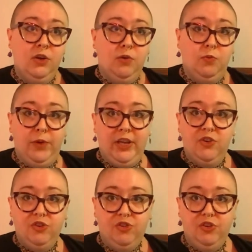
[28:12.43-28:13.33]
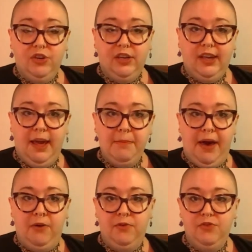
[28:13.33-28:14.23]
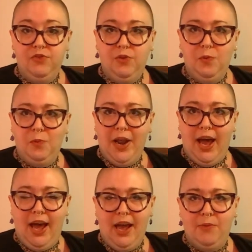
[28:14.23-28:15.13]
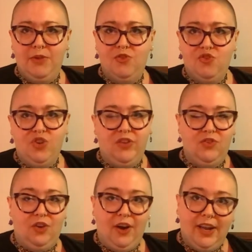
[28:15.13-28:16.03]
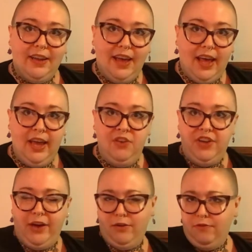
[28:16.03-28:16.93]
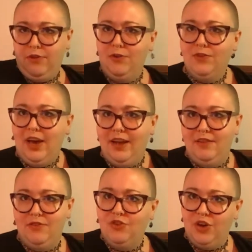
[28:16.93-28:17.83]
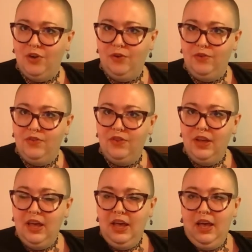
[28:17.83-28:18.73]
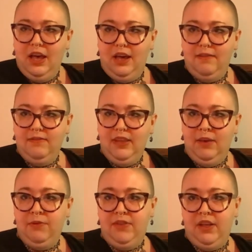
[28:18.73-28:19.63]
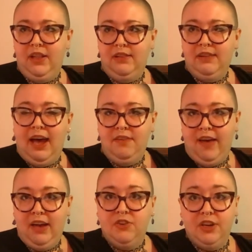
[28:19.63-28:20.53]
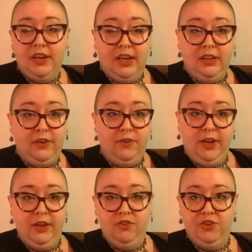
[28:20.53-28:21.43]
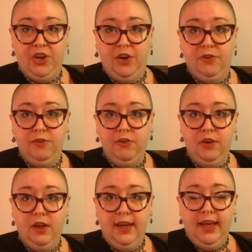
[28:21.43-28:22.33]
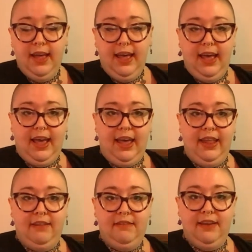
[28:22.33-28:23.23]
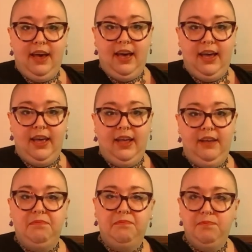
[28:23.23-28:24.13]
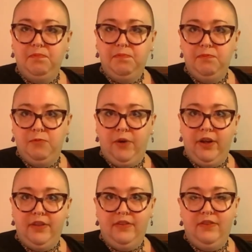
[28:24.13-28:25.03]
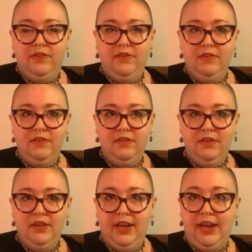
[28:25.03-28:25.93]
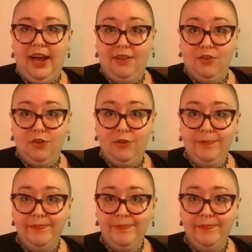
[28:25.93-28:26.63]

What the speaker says: which came out when I was just starting to age out of those kinds of shows. It was a live-action Nickelodeon show, and I was in high school.